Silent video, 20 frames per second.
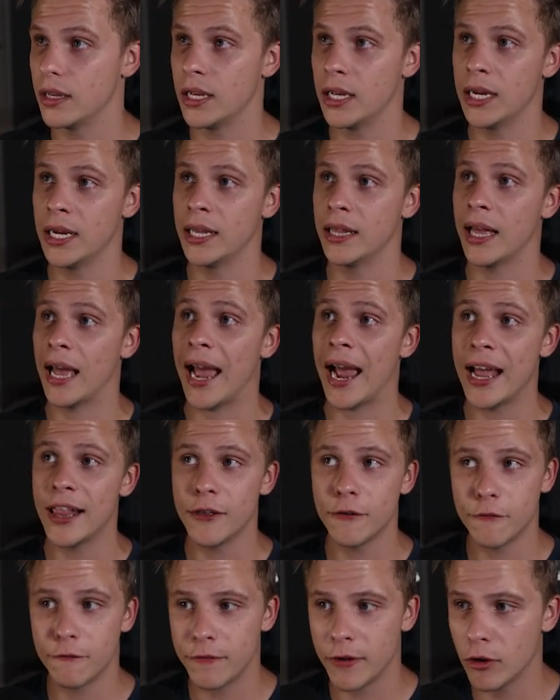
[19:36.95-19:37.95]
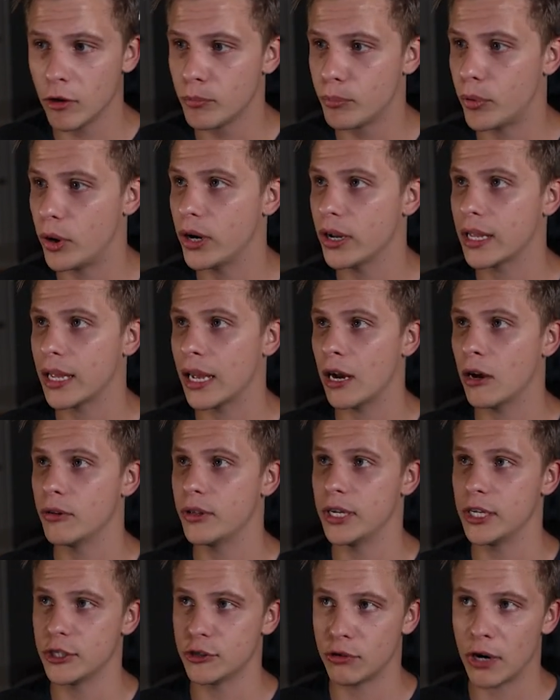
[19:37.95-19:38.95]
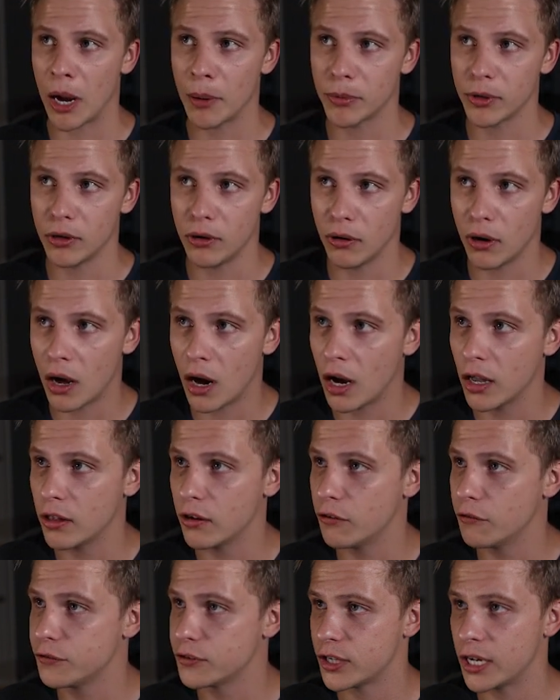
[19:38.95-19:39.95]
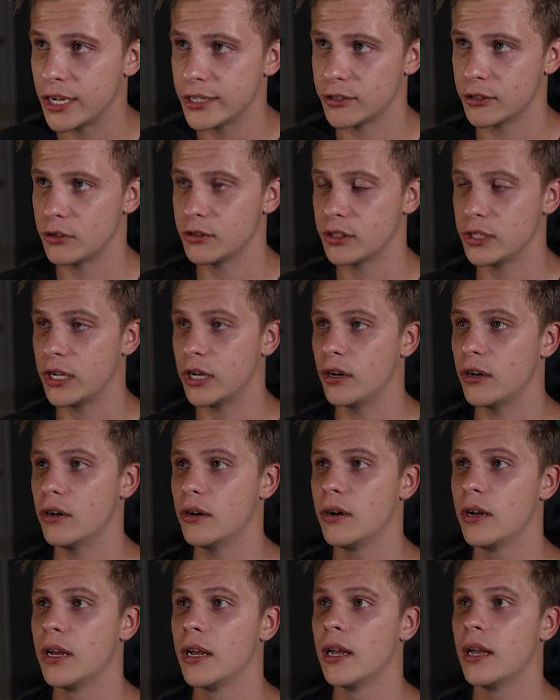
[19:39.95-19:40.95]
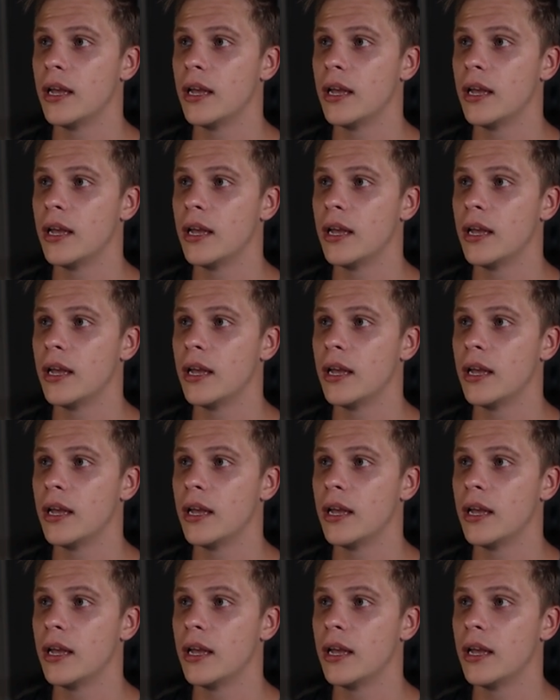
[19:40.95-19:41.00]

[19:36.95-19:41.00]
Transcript: It had a failed breakout. It trapped a lot of chasers here.